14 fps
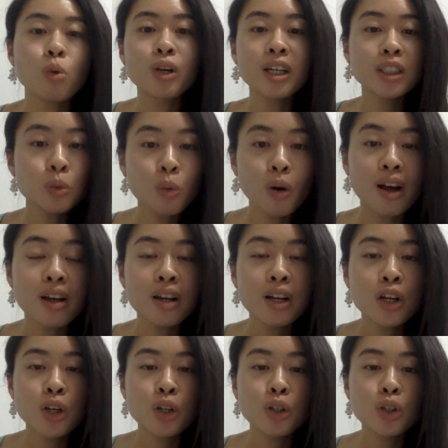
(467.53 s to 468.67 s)
Well, guess what?
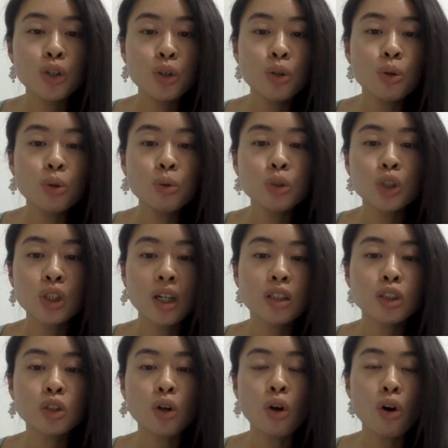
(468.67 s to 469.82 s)
You
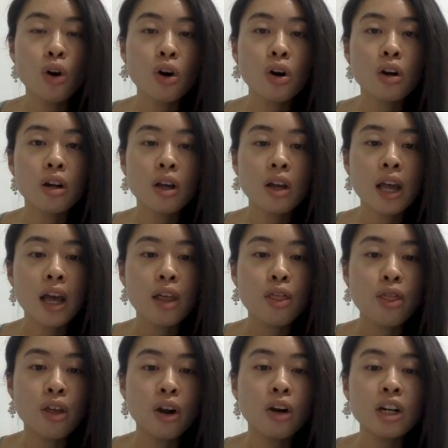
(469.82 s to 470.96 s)
just earn
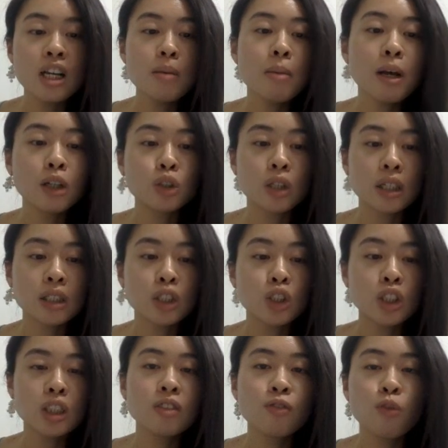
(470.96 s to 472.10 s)
their email address
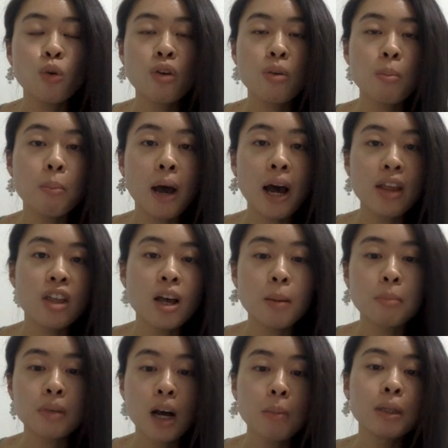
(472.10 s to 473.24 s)
just by
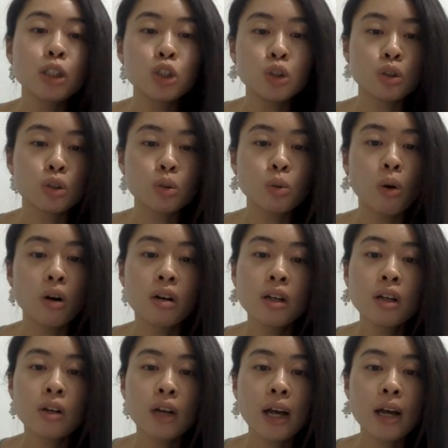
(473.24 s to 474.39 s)
them coming to your store,
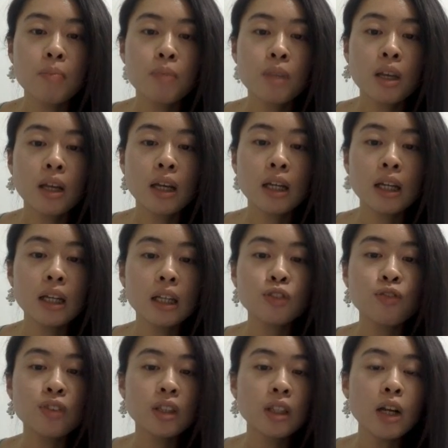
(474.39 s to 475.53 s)
okay?
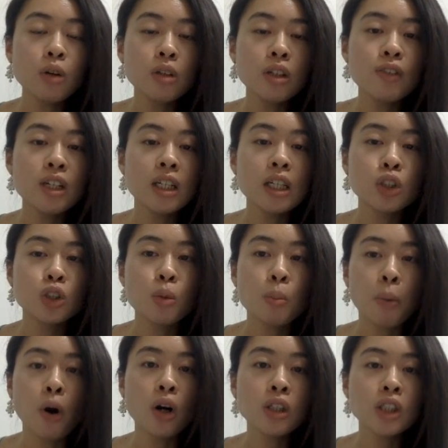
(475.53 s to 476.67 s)
They don't even need to
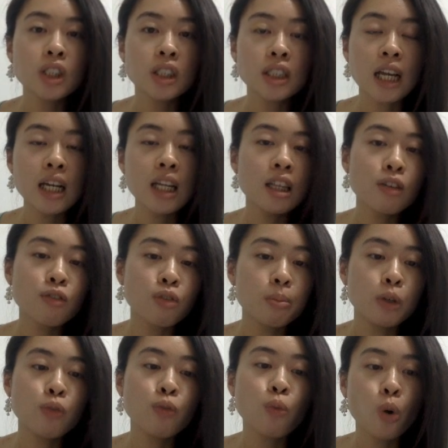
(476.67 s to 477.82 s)
purchase anything
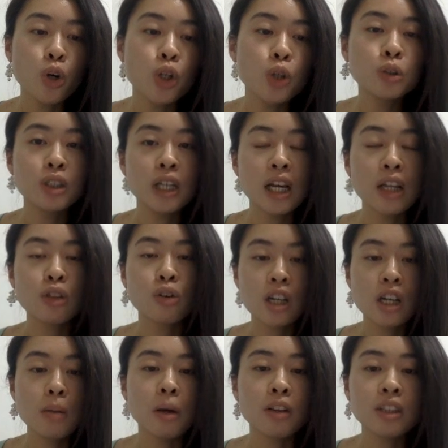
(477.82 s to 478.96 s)
from you for you to get their
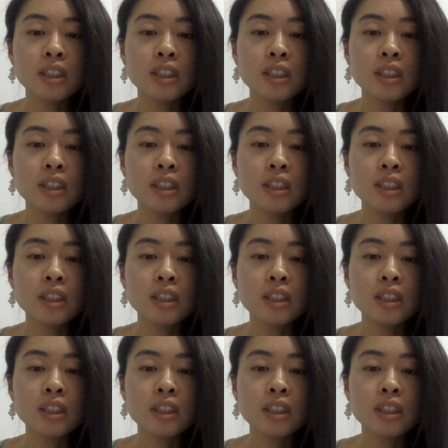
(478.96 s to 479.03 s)
email.